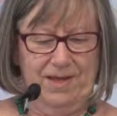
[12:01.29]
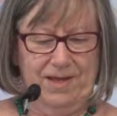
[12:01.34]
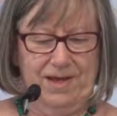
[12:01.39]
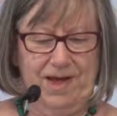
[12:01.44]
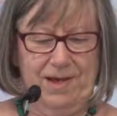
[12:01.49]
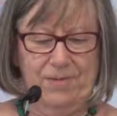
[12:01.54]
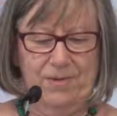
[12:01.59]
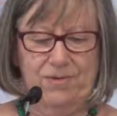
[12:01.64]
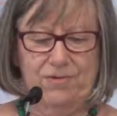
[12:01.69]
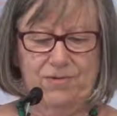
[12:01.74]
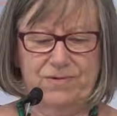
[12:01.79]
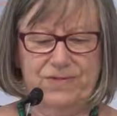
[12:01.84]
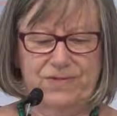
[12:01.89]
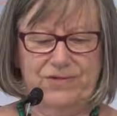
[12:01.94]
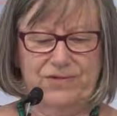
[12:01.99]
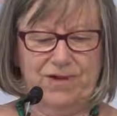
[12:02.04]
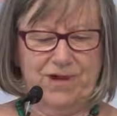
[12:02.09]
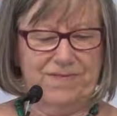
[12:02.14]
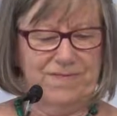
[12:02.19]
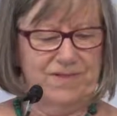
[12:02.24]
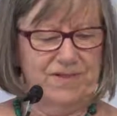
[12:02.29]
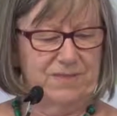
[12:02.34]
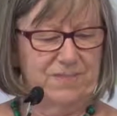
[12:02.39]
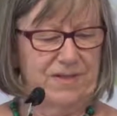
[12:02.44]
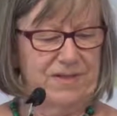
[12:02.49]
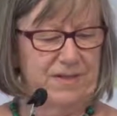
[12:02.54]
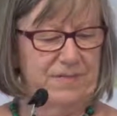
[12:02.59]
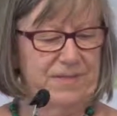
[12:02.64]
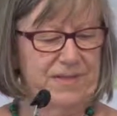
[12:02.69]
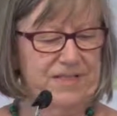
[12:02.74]
and we were all striving to
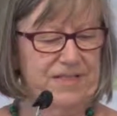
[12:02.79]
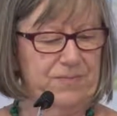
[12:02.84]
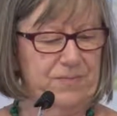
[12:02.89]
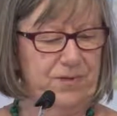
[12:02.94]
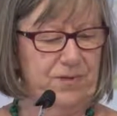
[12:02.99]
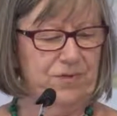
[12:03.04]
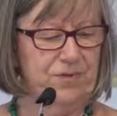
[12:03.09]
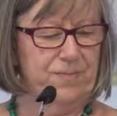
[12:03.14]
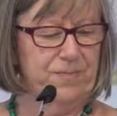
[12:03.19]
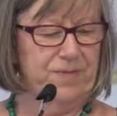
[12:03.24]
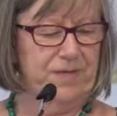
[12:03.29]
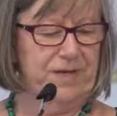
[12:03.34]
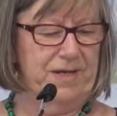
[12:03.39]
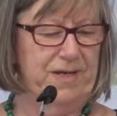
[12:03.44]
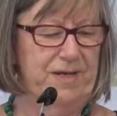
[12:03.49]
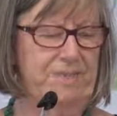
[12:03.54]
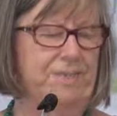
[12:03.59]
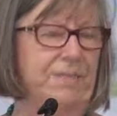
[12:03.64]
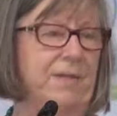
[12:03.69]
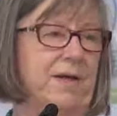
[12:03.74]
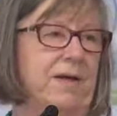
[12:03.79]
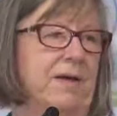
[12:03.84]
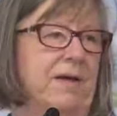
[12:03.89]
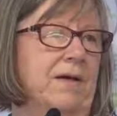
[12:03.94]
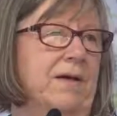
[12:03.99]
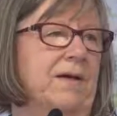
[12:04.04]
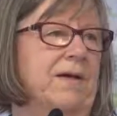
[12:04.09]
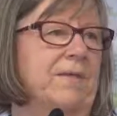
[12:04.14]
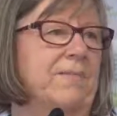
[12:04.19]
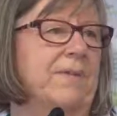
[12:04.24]
be the best we could be.
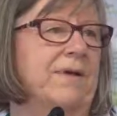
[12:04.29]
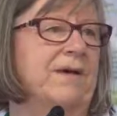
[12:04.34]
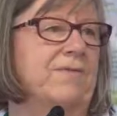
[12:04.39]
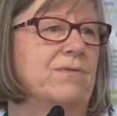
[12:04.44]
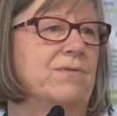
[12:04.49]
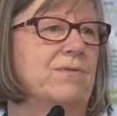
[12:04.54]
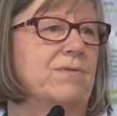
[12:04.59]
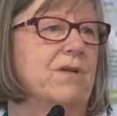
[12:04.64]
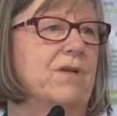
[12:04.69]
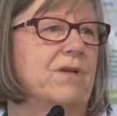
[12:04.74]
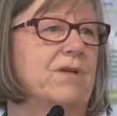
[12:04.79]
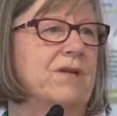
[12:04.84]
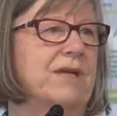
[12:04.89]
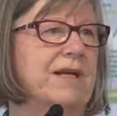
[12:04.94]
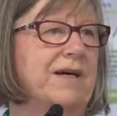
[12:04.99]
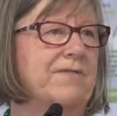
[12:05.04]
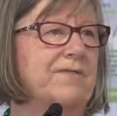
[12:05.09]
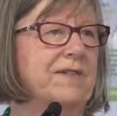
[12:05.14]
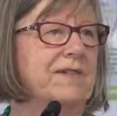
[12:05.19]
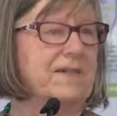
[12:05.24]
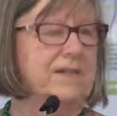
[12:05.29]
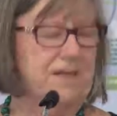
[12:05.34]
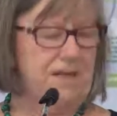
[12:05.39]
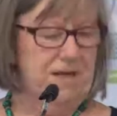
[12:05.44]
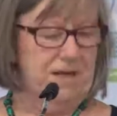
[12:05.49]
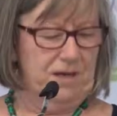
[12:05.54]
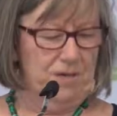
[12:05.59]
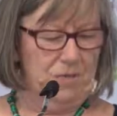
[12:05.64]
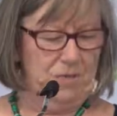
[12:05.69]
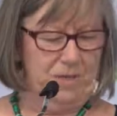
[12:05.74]
And above all, God loved us
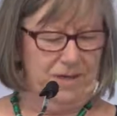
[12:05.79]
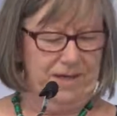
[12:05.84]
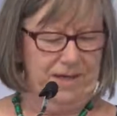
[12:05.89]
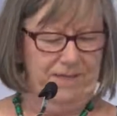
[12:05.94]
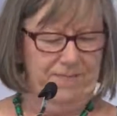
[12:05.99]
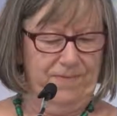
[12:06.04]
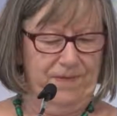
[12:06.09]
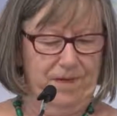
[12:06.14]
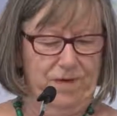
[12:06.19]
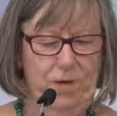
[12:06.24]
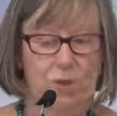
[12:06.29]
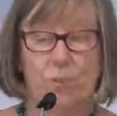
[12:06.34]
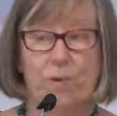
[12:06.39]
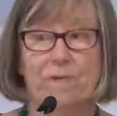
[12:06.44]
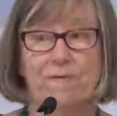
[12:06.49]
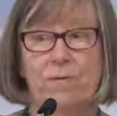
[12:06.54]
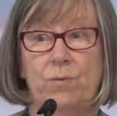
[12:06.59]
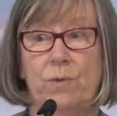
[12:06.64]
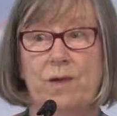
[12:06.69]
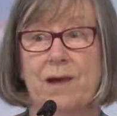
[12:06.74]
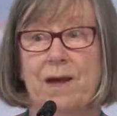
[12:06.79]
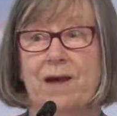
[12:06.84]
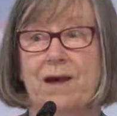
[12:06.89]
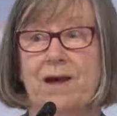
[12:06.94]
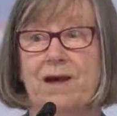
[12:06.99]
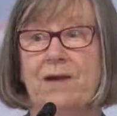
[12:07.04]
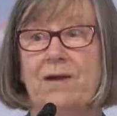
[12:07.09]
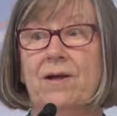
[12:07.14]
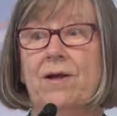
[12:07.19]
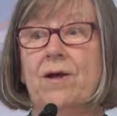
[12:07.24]
equally, whoever we
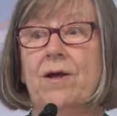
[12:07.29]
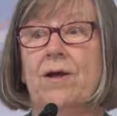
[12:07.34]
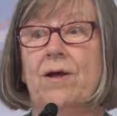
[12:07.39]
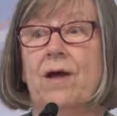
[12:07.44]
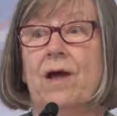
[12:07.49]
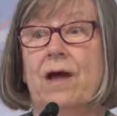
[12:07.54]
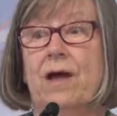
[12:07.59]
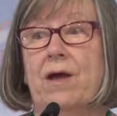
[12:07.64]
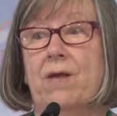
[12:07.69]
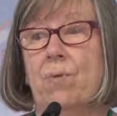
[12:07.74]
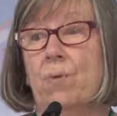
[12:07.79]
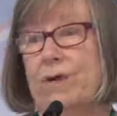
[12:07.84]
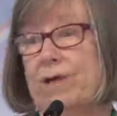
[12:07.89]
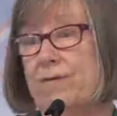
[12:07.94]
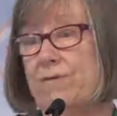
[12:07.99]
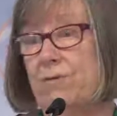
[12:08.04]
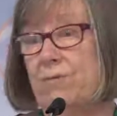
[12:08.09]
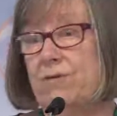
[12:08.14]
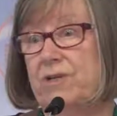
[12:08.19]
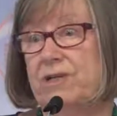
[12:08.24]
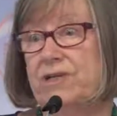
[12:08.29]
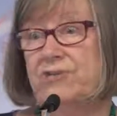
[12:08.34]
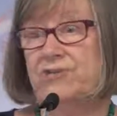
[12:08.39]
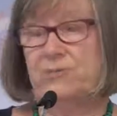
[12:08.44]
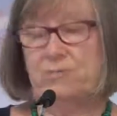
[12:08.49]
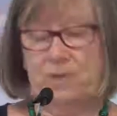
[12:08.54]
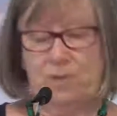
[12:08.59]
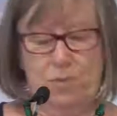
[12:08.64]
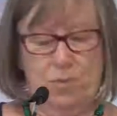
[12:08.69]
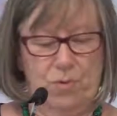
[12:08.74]
are, whatever
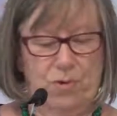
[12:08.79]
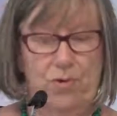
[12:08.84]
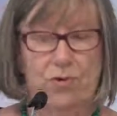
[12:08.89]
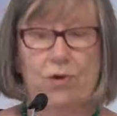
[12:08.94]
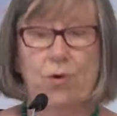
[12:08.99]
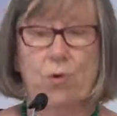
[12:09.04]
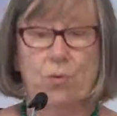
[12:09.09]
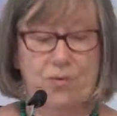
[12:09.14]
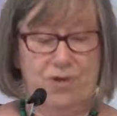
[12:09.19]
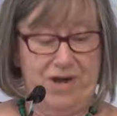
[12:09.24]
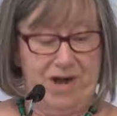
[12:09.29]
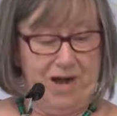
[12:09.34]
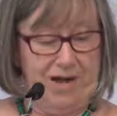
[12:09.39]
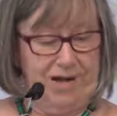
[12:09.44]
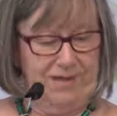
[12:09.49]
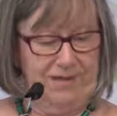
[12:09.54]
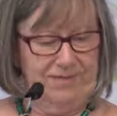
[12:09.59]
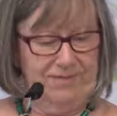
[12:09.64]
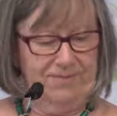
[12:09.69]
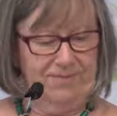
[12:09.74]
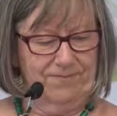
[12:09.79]
religion we were, or none.